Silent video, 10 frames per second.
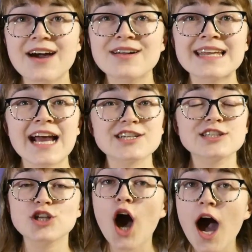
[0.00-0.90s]
down and he
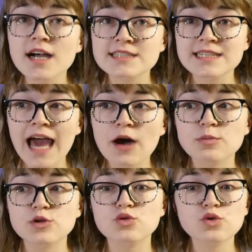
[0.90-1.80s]
actually talked it
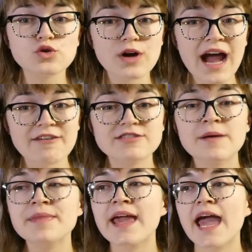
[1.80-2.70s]
out with Coolcraft.
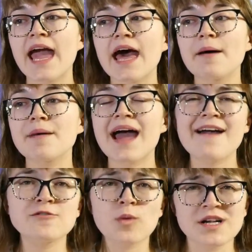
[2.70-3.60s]
And I
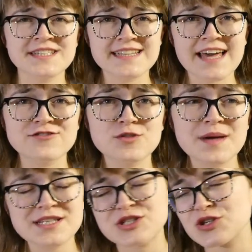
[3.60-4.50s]
haven't watched that live
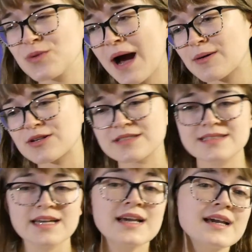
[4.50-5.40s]
stream yet. It's 2
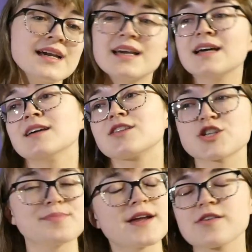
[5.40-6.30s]
hours.
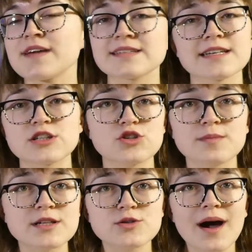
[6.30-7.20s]
There's better things I can do with
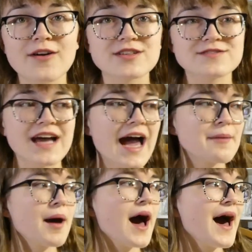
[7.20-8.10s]
my 2 hours of
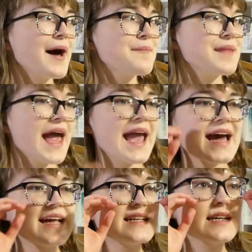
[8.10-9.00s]
time.
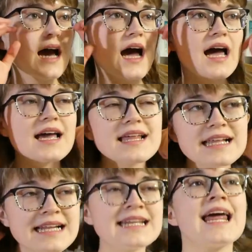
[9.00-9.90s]
And
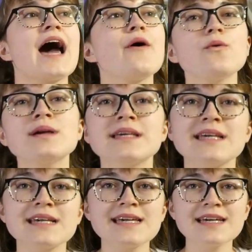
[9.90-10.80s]
now
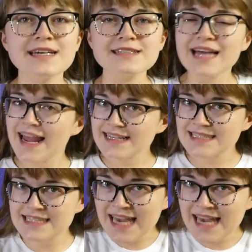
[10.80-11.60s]
he likes the